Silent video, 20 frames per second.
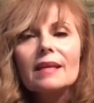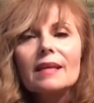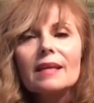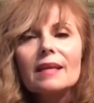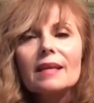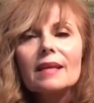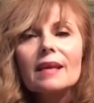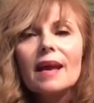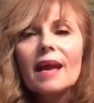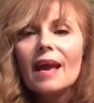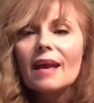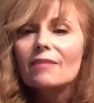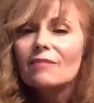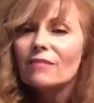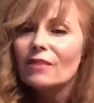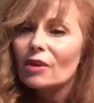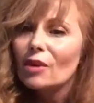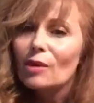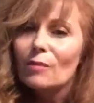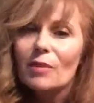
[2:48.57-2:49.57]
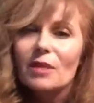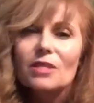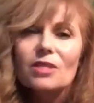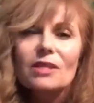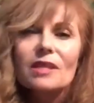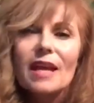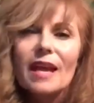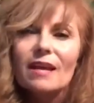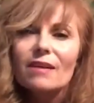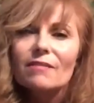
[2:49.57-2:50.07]
He had very much
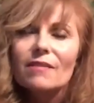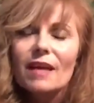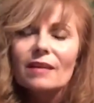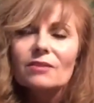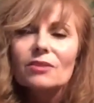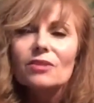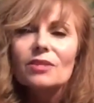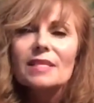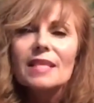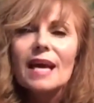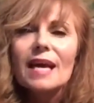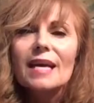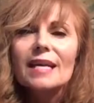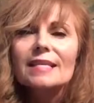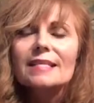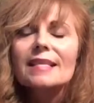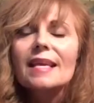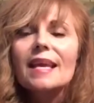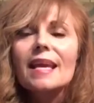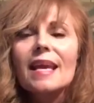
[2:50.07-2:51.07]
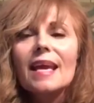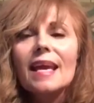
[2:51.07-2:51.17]
a lack of exercise.